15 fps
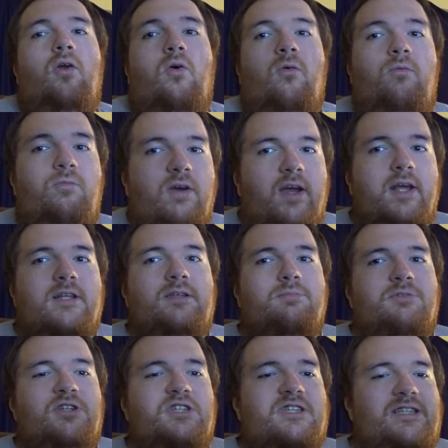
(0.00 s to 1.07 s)
No offense,
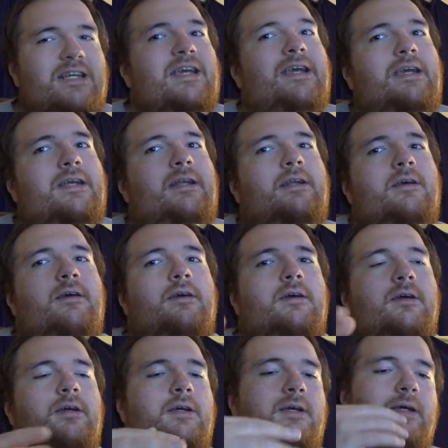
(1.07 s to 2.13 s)
I'm just saying
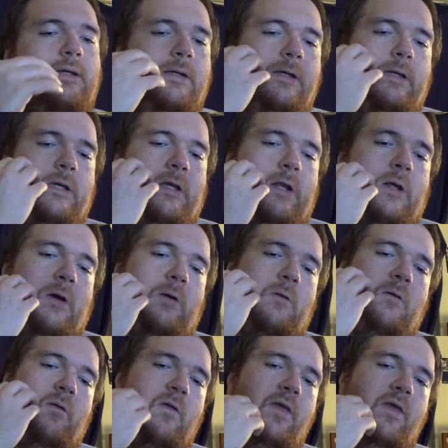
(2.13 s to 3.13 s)
you know.